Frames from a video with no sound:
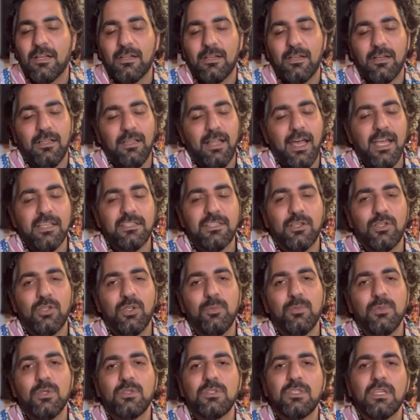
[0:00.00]
classical
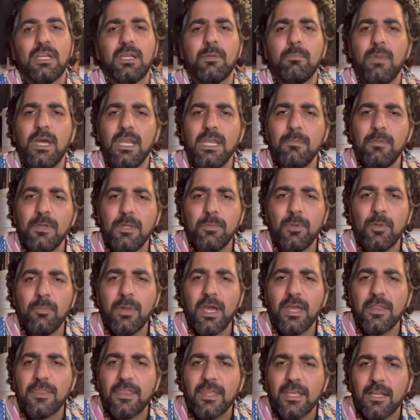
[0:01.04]
music, many people
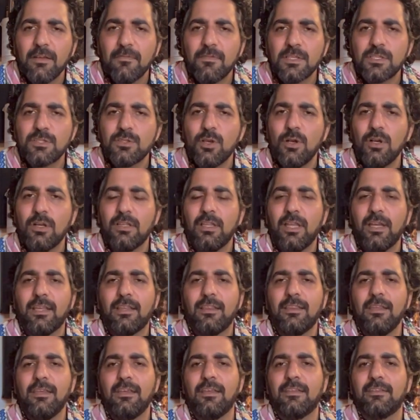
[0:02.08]
might think of a song like
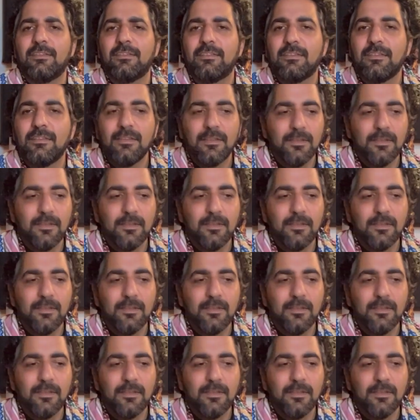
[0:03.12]
this.